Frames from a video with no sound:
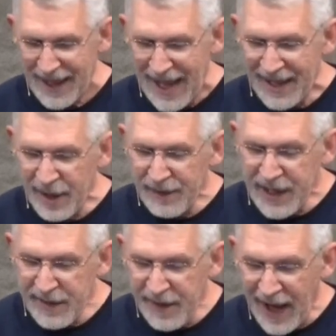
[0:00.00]
And of
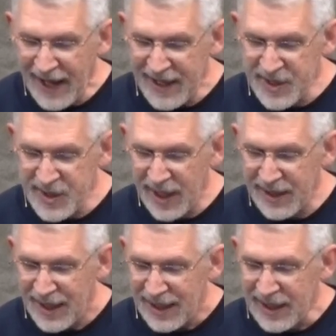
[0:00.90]
Levi, he
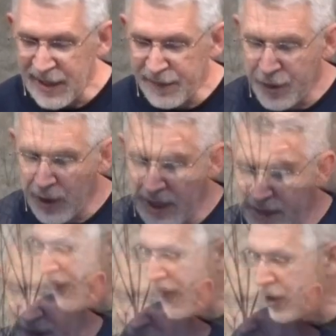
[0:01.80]
said, Give to
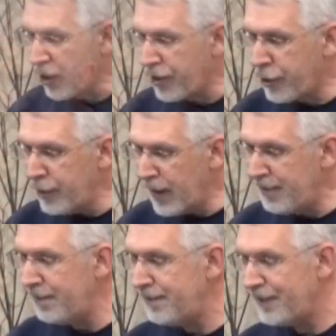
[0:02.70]
Levi your
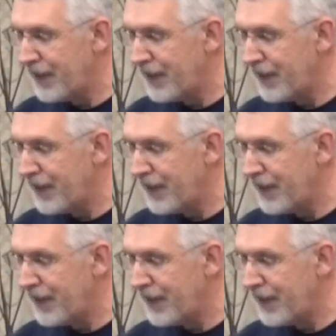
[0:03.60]
Thummim